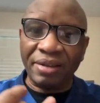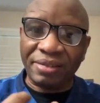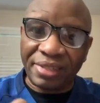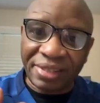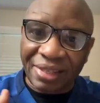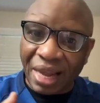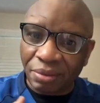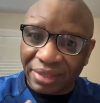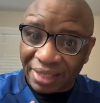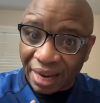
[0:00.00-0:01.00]
The
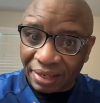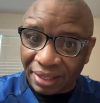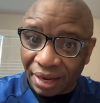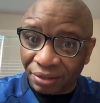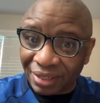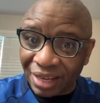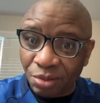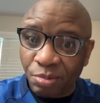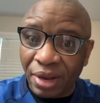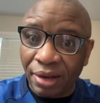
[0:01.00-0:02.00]
system sends out
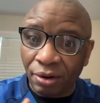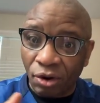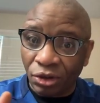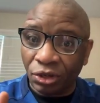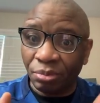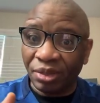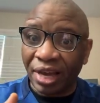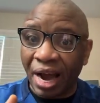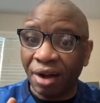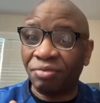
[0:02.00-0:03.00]
email on your
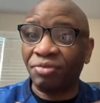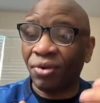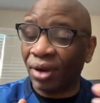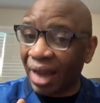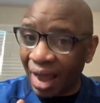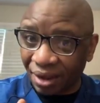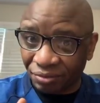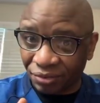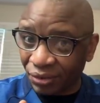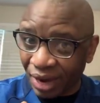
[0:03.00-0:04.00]
behalf for
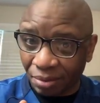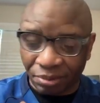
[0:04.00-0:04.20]
life to